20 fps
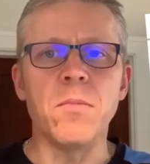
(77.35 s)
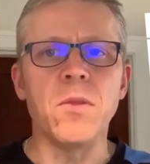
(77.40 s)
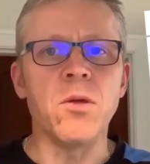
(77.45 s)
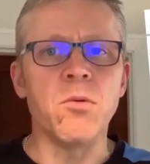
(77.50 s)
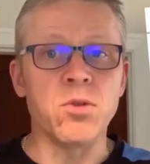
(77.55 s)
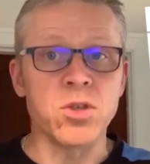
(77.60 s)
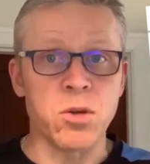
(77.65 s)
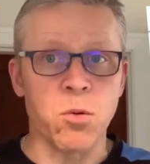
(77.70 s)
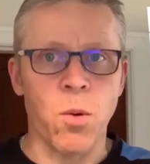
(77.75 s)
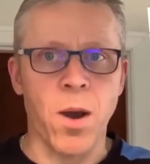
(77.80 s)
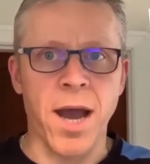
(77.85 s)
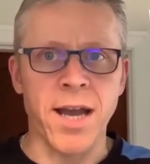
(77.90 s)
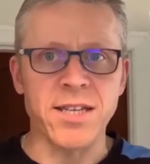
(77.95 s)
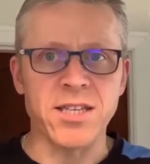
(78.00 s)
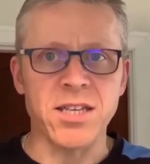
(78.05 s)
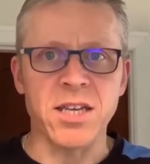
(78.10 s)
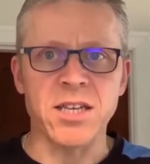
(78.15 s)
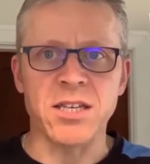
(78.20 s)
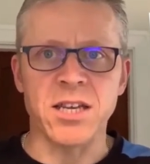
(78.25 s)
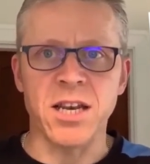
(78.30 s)
There was a
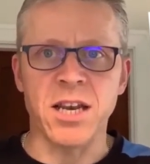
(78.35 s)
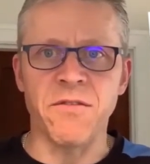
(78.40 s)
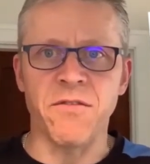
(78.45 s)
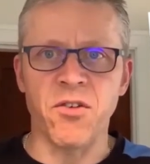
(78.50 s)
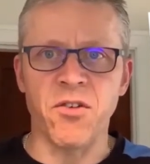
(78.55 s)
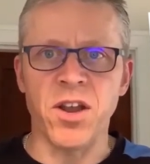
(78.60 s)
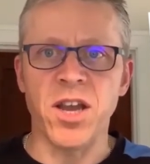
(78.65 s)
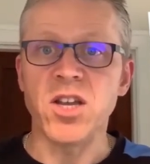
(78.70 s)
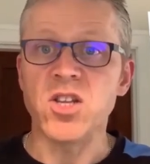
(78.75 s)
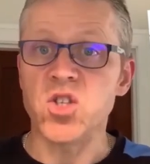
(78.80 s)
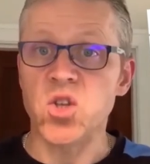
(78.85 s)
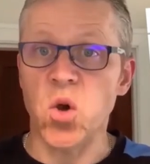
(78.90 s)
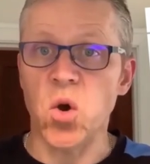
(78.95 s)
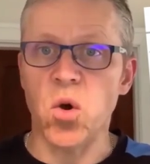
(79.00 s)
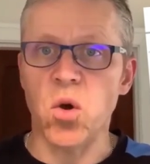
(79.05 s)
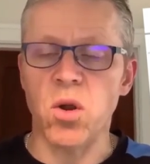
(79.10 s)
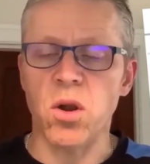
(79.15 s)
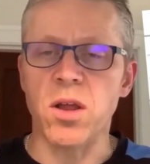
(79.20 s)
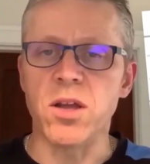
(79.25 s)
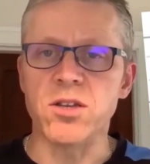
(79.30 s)
white delivery,
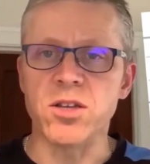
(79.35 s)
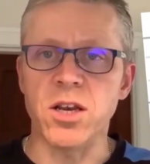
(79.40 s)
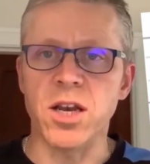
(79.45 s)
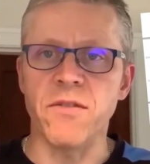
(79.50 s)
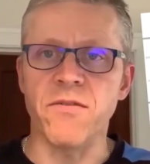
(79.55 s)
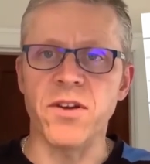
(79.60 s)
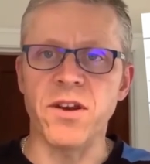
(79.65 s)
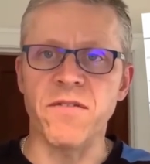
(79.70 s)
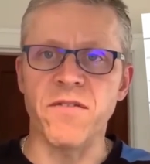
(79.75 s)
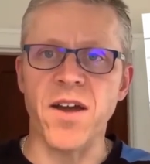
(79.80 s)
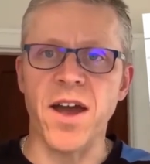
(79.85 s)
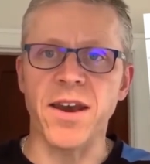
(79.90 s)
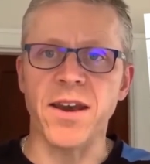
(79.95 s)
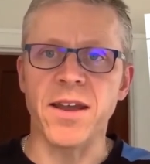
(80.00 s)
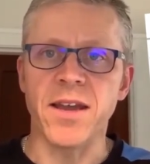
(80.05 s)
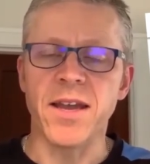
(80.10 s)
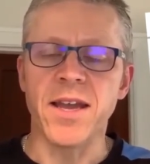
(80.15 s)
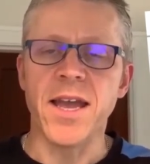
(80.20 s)
tall delivery van.